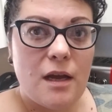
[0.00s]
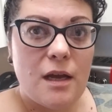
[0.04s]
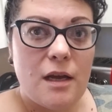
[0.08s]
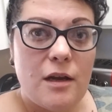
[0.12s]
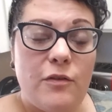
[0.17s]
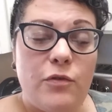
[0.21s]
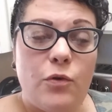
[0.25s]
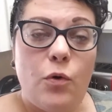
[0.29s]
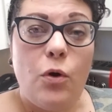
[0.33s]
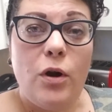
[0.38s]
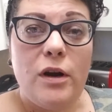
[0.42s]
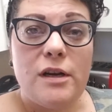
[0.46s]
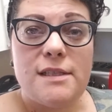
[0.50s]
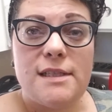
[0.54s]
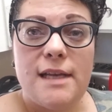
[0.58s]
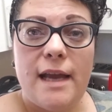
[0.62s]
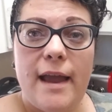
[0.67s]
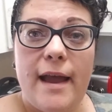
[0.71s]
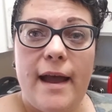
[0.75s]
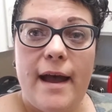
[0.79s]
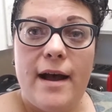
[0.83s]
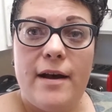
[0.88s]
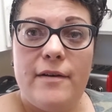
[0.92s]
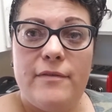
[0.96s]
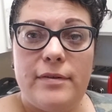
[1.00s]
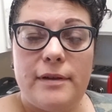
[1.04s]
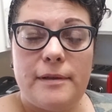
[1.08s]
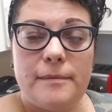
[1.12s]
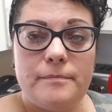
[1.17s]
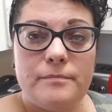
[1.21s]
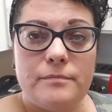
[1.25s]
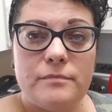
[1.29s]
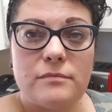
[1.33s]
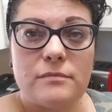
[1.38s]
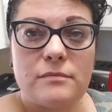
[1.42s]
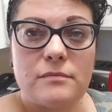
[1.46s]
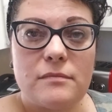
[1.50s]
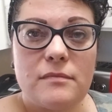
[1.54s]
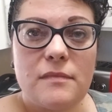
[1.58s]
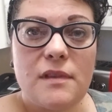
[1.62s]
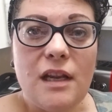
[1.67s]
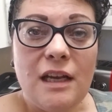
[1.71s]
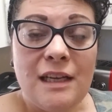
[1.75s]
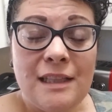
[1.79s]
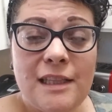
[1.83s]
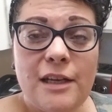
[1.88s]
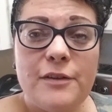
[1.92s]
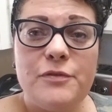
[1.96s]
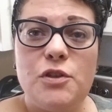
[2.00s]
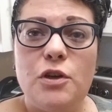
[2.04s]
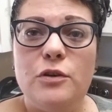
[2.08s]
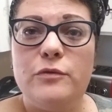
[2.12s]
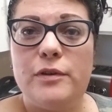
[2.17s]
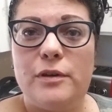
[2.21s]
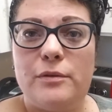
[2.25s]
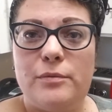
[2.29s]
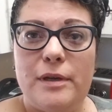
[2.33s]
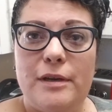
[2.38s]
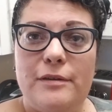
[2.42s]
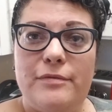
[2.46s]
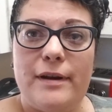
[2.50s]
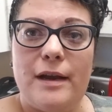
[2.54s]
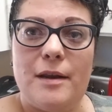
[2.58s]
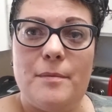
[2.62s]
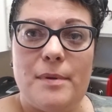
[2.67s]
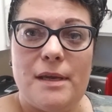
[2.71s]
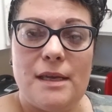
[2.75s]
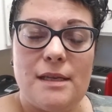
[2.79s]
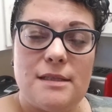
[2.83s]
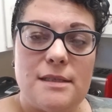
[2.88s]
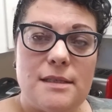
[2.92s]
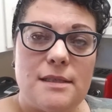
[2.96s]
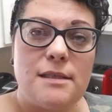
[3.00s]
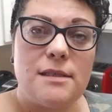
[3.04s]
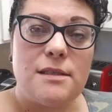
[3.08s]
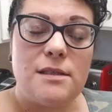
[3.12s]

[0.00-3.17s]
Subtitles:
Of course, I have leftover refried beans.